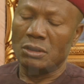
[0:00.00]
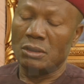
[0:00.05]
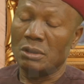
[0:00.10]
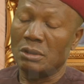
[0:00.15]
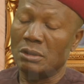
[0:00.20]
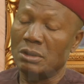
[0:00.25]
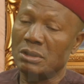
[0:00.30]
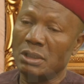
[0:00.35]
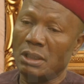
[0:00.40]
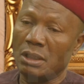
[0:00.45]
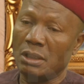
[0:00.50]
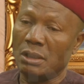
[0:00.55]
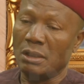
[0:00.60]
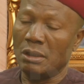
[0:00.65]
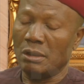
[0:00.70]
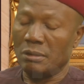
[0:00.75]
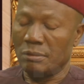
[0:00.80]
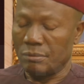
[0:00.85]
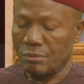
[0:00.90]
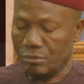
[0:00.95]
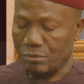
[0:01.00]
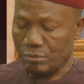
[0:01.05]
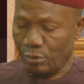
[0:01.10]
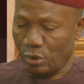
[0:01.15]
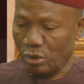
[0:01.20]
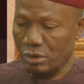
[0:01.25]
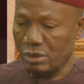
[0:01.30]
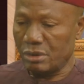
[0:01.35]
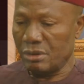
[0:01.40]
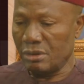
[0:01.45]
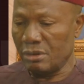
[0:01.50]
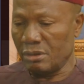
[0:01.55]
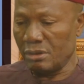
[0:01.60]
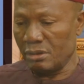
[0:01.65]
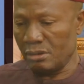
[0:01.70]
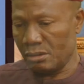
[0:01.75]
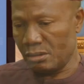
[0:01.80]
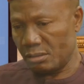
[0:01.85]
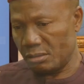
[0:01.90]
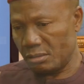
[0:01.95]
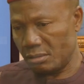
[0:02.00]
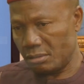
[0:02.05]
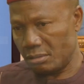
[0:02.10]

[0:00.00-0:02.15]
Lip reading: These are policy